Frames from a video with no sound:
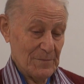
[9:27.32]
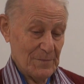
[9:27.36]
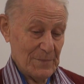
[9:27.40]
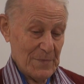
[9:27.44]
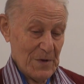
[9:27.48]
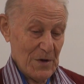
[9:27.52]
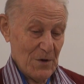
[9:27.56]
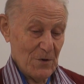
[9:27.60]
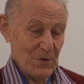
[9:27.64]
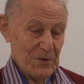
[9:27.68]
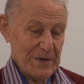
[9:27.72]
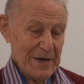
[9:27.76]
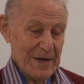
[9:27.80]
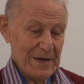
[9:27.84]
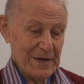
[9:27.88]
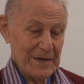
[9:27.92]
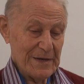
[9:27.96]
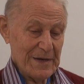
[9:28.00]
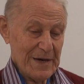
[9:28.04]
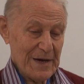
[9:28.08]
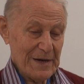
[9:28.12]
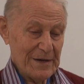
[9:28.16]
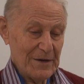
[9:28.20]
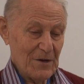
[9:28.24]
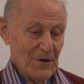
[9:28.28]

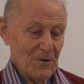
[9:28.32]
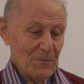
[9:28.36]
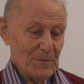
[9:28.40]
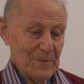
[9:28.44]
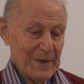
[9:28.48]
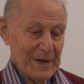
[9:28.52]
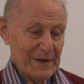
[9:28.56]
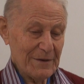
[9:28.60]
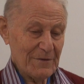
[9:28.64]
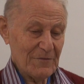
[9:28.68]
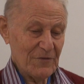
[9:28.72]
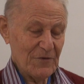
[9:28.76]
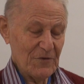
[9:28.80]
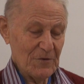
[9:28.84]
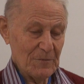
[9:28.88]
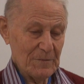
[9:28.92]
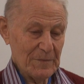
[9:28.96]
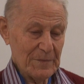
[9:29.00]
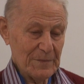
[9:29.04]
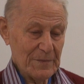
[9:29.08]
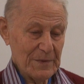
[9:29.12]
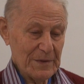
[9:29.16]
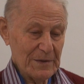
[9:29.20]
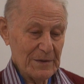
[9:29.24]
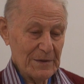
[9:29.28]
Okay, I got back
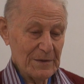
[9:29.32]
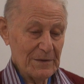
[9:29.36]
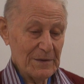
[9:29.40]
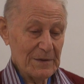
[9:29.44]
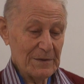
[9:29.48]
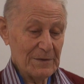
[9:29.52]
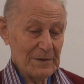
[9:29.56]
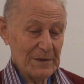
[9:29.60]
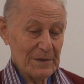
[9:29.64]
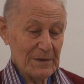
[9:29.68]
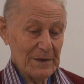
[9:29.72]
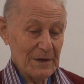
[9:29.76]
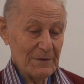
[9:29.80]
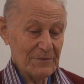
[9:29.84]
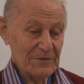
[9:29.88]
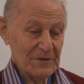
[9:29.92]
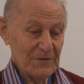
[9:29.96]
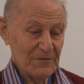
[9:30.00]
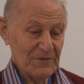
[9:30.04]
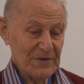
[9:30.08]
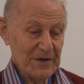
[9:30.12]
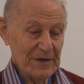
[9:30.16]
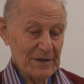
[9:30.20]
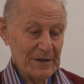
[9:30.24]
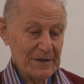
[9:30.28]
from, after
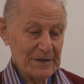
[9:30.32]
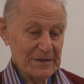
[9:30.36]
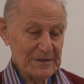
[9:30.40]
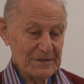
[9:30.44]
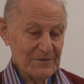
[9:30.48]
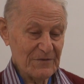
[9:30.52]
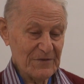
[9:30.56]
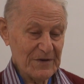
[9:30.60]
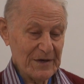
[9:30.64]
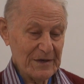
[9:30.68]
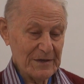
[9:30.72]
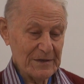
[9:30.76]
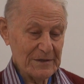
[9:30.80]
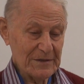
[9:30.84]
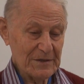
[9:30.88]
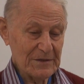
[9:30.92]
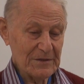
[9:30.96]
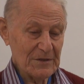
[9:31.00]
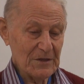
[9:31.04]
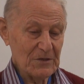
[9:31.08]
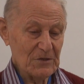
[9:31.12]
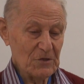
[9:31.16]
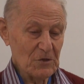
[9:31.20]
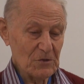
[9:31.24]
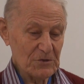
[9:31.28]
failing to find
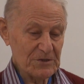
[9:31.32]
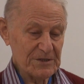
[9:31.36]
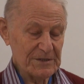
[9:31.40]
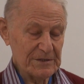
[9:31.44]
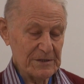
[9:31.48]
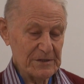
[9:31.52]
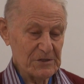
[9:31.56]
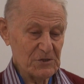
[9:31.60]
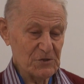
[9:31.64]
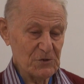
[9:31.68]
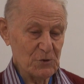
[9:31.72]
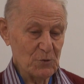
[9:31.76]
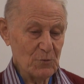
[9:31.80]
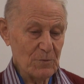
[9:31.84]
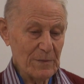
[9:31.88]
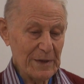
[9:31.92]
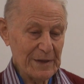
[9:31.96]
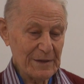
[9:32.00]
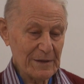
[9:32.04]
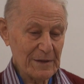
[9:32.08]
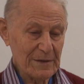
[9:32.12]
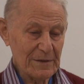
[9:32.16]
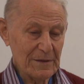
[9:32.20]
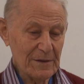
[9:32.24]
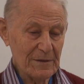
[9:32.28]
Yosseli
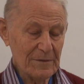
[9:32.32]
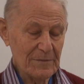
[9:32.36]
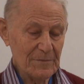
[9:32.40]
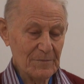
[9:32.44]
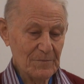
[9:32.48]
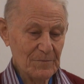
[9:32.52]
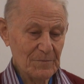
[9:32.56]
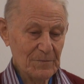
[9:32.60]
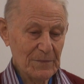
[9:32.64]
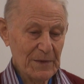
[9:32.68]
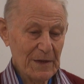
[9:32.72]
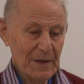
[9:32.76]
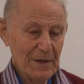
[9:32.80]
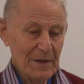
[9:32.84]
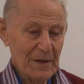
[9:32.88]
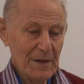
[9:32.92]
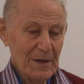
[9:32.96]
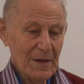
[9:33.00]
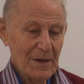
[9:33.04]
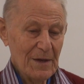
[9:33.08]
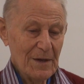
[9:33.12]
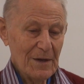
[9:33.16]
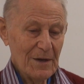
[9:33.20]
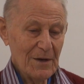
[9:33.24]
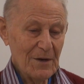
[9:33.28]
Schumacher,
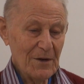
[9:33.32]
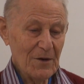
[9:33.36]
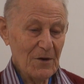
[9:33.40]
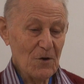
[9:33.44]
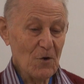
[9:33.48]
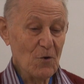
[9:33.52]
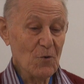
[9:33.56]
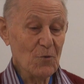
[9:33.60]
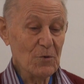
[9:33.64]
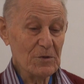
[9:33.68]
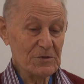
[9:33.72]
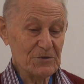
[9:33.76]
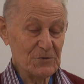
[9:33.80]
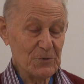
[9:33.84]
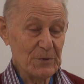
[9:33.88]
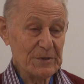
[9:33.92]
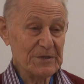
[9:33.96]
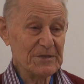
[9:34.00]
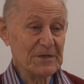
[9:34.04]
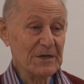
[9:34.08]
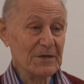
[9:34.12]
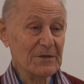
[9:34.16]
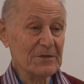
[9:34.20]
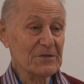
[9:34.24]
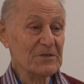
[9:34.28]
who was
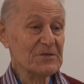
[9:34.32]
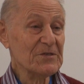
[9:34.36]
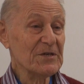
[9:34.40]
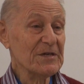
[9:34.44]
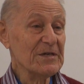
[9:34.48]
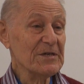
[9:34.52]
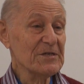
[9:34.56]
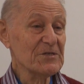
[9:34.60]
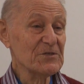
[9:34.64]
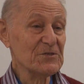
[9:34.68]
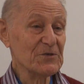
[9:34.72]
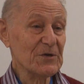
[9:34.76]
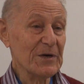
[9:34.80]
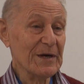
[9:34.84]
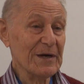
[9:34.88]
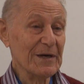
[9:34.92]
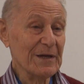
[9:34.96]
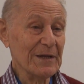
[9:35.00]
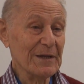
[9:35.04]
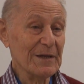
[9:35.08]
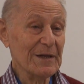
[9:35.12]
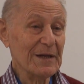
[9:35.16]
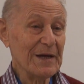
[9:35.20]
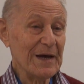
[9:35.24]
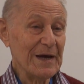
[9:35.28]
returned to
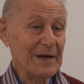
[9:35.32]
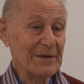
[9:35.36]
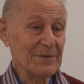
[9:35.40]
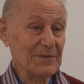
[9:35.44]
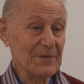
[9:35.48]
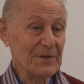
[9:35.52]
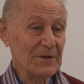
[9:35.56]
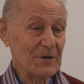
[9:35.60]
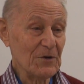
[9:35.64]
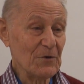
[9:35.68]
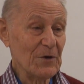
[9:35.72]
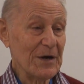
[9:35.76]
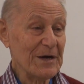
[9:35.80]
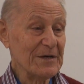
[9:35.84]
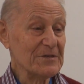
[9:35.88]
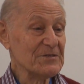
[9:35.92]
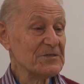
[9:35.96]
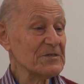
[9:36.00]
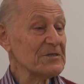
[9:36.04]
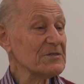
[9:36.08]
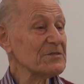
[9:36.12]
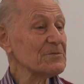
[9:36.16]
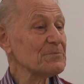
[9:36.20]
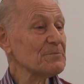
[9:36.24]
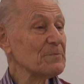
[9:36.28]
Israel and the
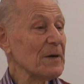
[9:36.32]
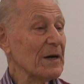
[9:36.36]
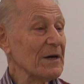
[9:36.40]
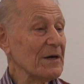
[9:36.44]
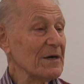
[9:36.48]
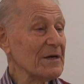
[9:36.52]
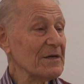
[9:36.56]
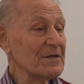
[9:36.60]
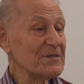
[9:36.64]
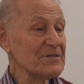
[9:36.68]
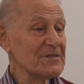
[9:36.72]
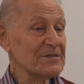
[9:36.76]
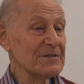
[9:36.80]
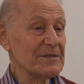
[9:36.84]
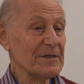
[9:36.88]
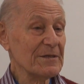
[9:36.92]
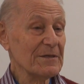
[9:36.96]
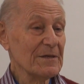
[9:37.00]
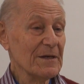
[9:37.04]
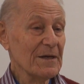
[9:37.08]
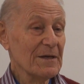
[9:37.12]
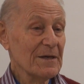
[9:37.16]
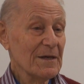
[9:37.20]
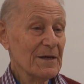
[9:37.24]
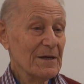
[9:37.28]
crisis passed.
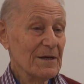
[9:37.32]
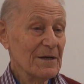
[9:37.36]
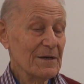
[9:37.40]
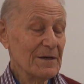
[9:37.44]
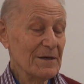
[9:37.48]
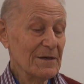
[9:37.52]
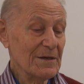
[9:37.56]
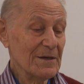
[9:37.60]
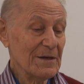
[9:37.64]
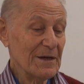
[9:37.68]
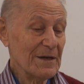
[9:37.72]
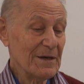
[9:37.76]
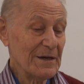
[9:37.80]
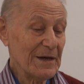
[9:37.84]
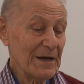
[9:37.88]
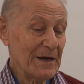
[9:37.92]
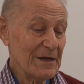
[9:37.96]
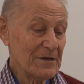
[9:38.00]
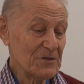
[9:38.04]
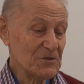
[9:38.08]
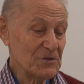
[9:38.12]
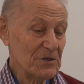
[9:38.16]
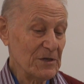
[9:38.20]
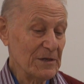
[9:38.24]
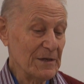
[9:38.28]
I
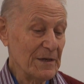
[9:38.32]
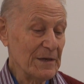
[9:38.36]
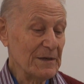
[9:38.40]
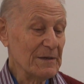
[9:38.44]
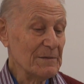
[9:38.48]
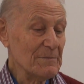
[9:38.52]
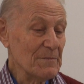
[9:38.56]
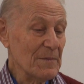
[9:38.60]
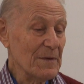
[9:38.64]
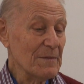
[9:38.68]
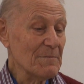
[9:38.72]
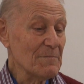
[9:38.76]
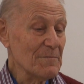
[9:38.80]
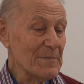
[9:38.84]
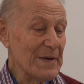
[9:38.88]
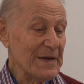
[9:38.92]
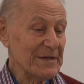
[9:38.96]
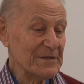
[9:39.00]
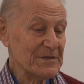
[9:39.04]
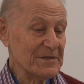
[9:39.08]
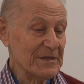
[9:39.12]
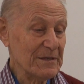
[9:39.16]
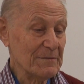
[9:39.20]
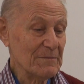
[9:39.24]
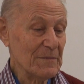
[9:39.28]
actually
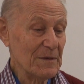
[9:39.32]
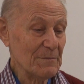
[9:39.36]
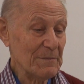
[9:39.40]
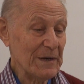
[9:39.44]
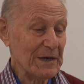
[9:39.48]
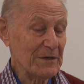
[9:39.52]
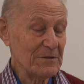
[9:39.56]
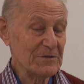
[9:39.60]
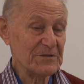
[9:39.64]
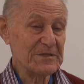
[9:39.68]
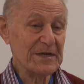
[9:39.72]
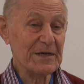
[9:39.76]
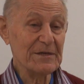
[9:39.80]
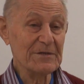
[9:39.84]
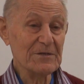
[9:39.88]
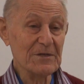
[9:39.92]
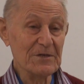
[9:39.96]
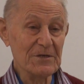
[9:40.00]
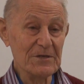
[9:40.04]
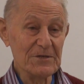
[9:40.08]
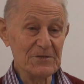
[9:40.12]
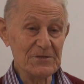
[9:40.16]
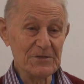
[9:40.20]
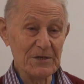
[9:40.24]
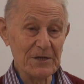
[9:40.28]
met him about 10
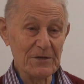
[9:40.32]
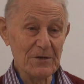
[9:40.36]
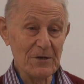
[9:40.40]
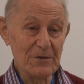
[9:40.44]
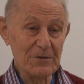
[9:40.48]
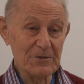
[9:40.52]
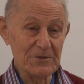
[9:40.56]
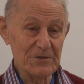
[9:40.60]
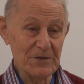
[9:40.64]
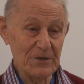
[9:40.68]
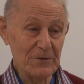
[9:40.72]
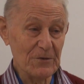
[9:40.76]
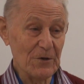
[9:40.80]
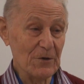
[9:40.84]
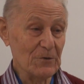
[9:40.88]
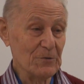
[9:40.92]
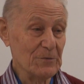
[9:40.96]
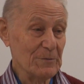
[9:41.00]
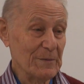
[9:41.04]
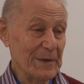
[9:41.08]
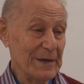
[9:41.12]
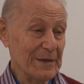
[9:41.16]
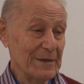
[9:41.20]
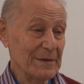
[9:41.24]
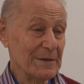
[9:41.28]
years ago as a
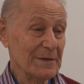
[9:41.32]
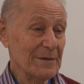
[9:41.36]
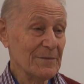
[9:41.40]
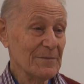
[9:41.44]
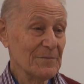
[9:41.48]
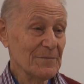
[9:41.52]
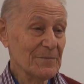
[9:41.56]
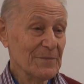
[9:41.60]
grown man,